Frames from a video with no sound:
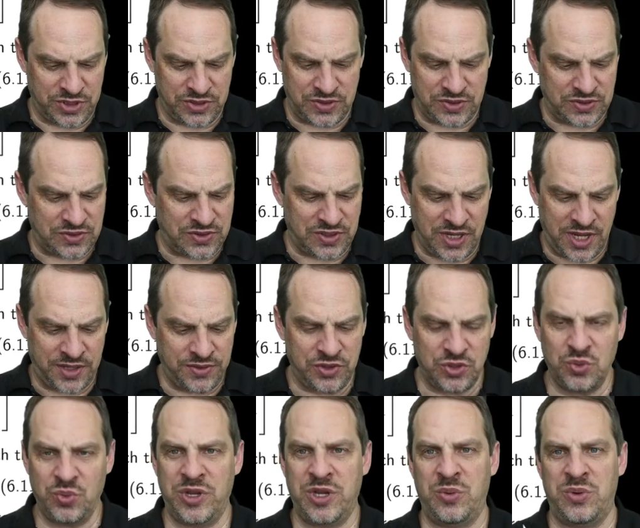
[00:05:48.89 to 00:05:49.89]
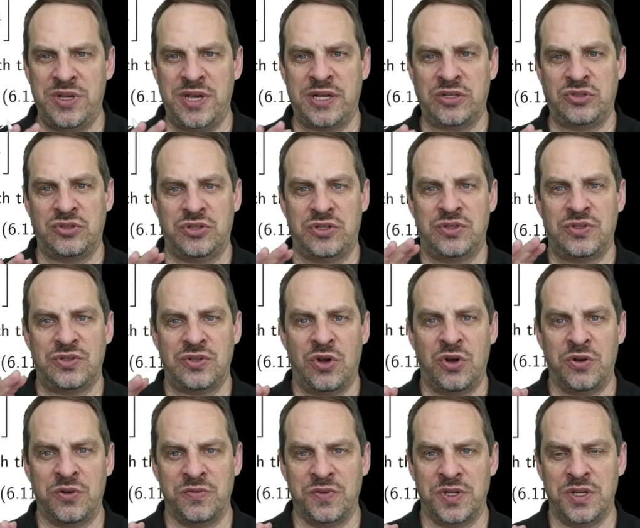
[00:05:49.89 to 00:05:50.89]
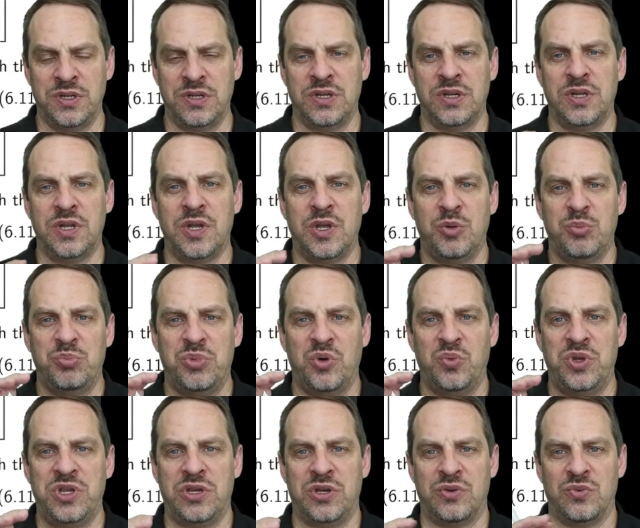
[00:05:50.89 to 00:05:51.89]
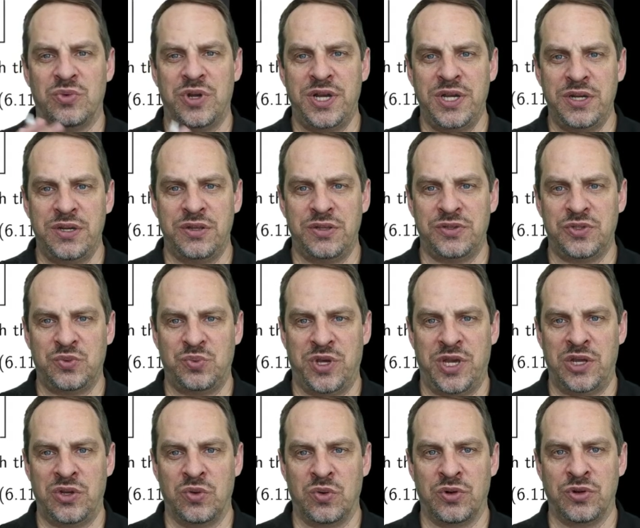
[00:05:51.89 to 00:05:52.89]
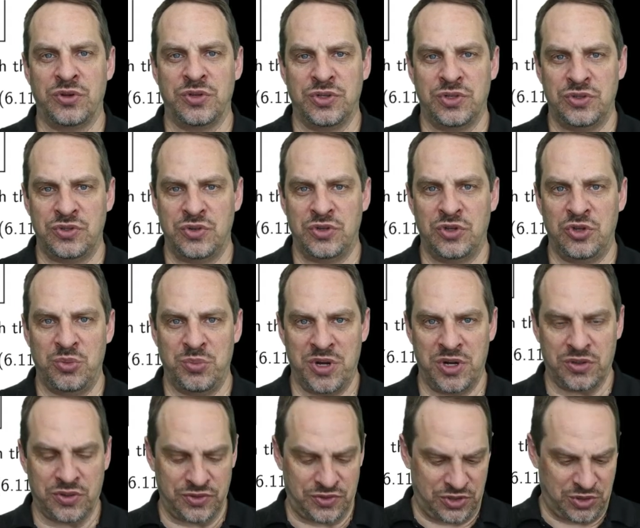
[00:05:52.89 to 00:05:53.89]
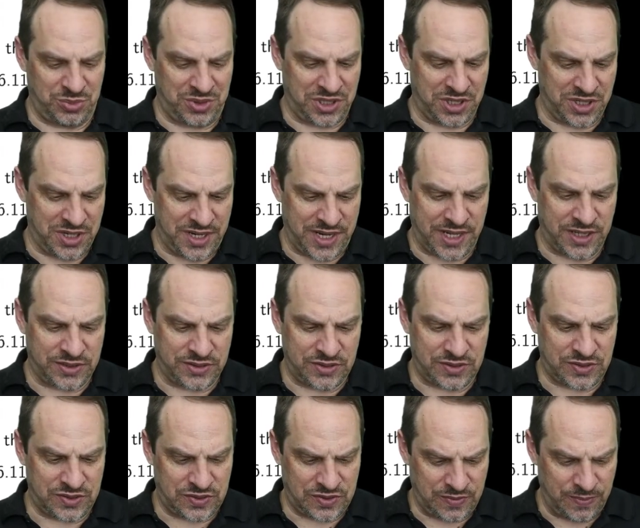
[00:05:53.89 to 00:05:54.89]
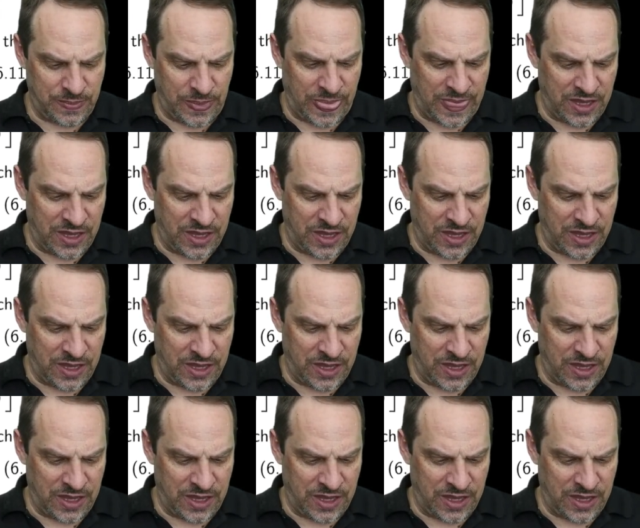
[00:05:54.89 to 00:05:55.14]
This is not the way we actually solve it, but we can write it in this way in order to do the numerical stability analysis.